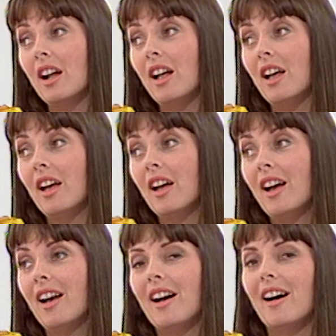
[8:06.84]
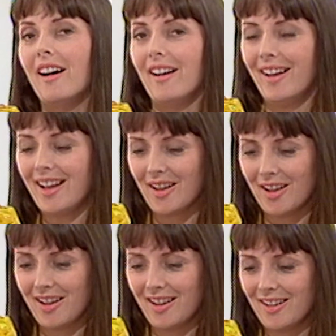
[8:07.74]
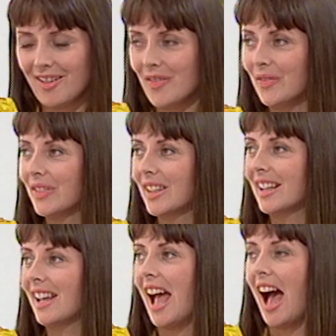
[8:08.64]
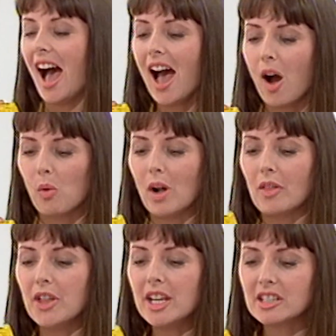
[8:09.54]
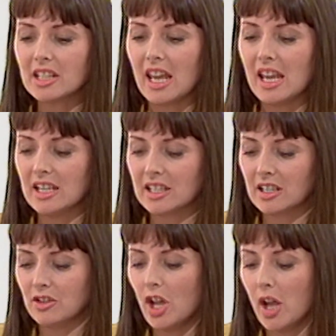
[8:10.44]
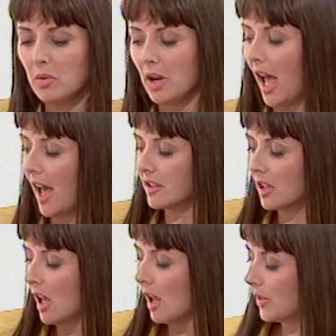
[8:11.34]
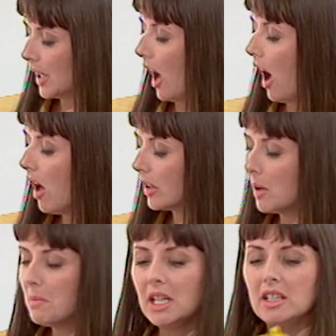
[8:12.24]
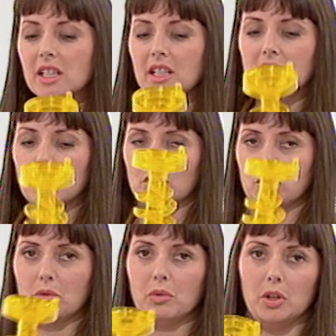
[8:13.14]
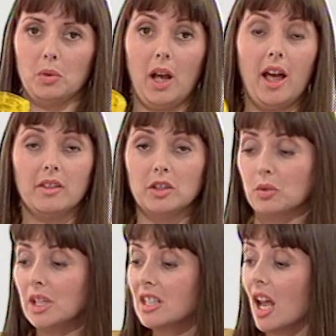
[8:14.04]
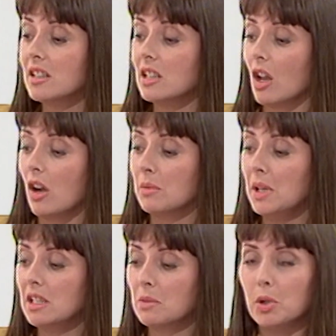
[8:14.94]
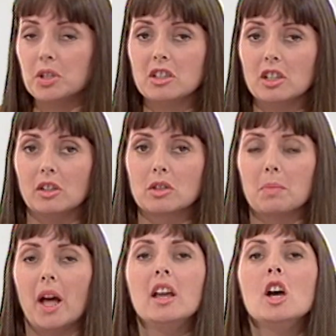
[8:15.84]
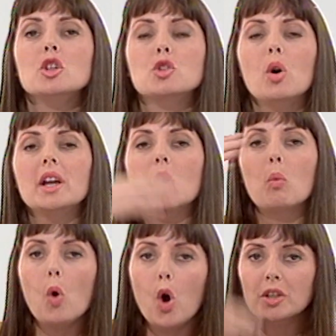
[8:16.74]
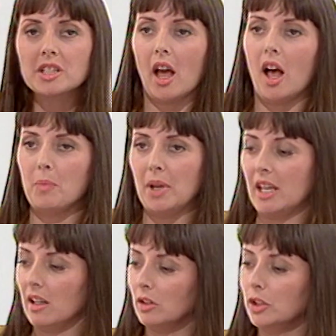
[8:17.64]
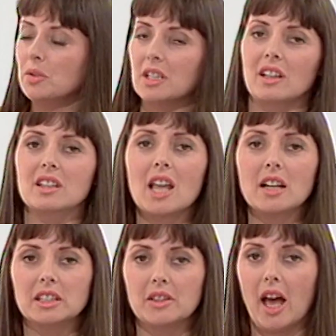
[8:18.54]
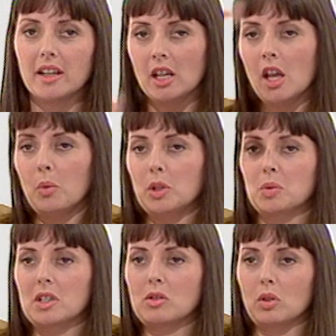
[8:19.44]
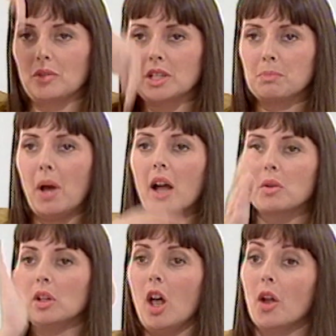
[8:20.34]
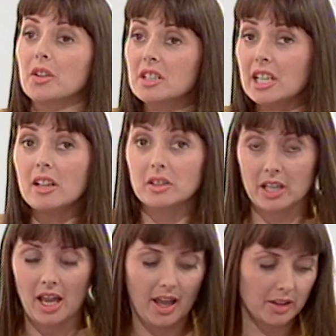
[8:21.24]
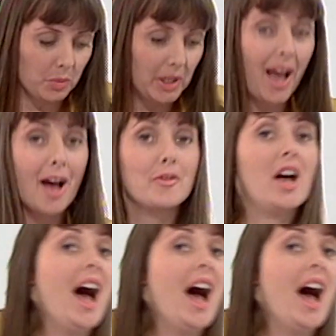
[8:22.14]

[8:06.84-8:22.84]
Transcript: up. Aha. Now, how? How? Well, this is known as the Archimedes screw, and the Greek scientist Archimedes put it to use by drawing water up a hill using exactly that, which was a sort of a spiral on a tilt. And we have a